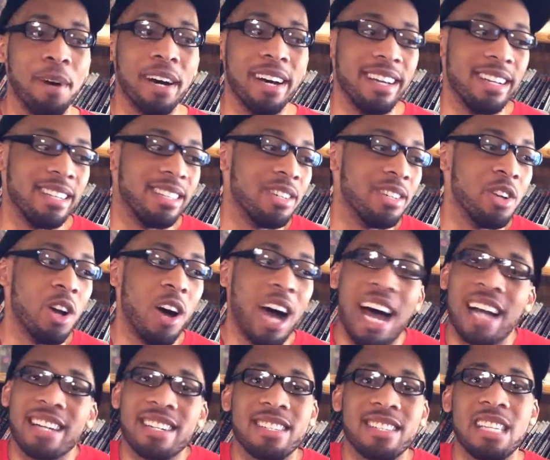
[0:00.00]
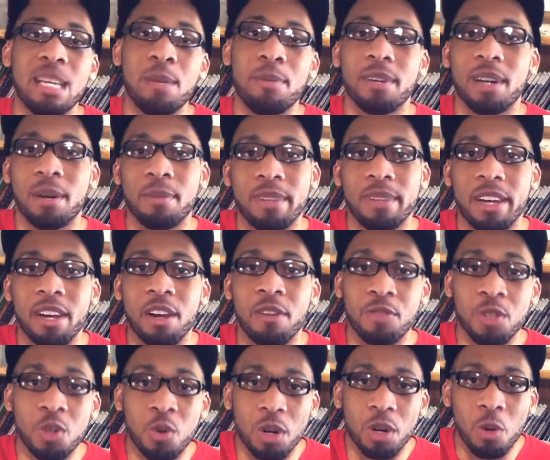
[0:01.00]
But I just keep it up there.
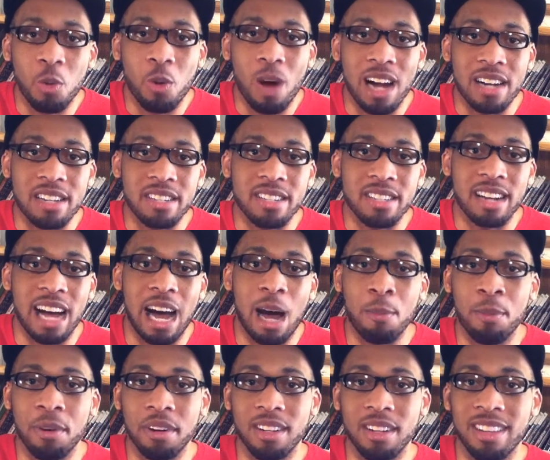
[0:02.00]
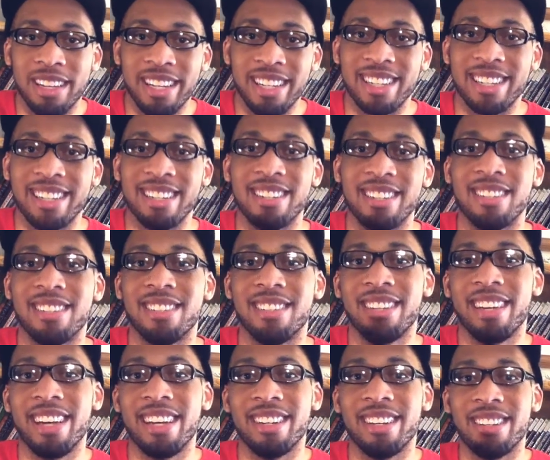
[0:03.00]
If you want to watch it, I'll put a link in
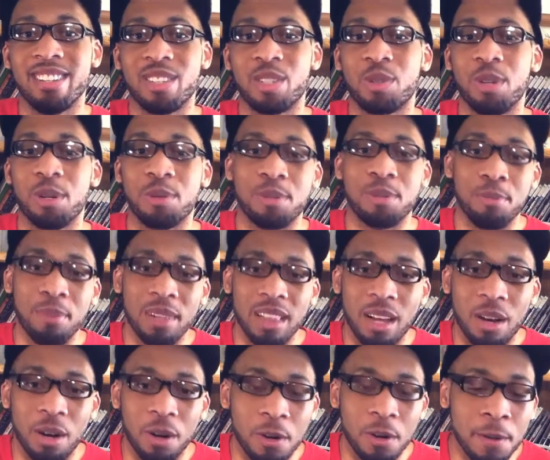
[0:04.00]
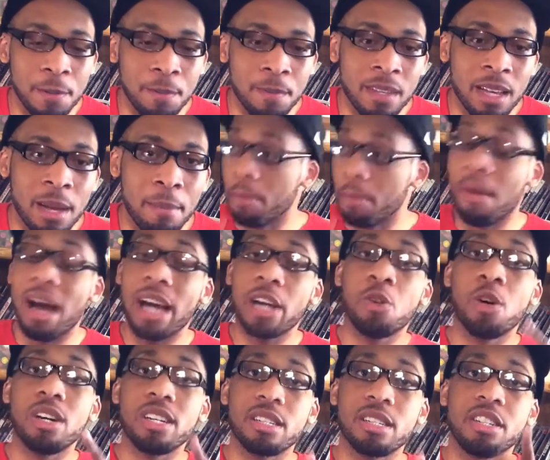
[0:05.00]
the description below. But my
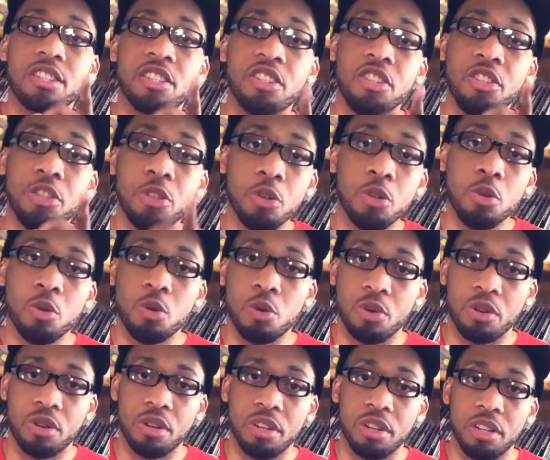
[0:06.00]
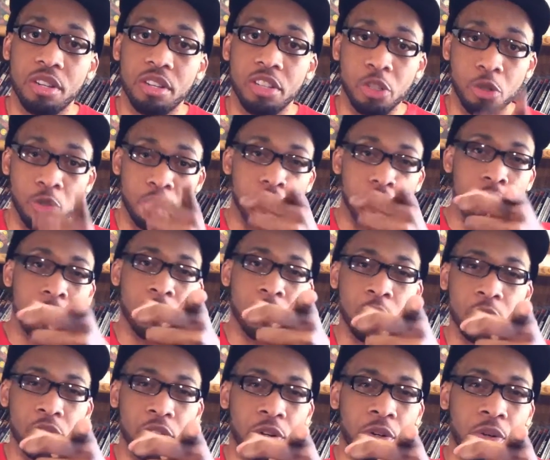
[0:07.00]
question to you, YouTube
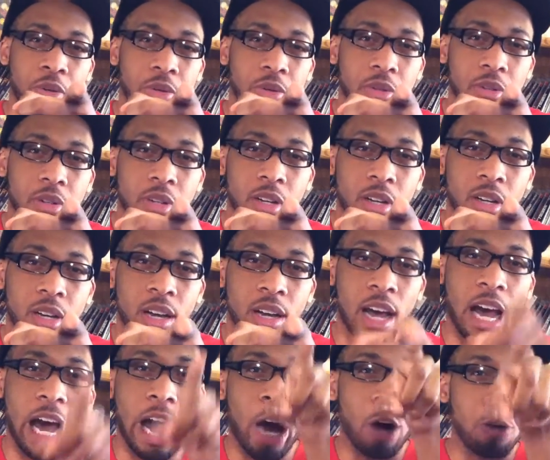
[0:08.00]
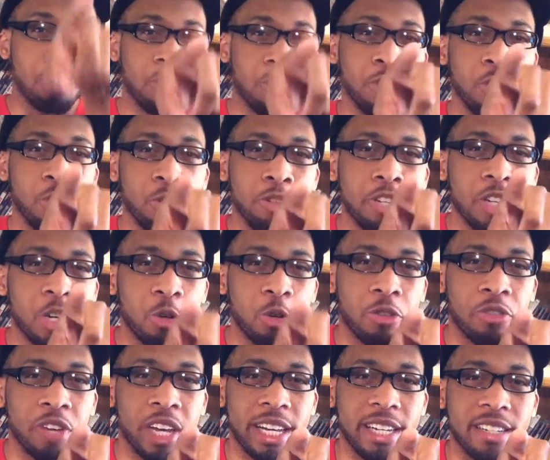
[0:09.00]
user, how do you deal
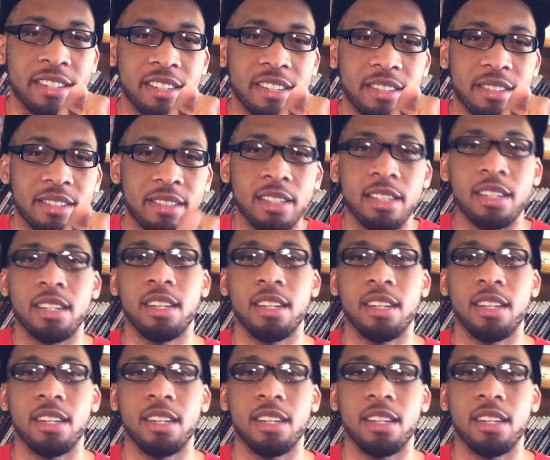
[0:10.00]
with hate?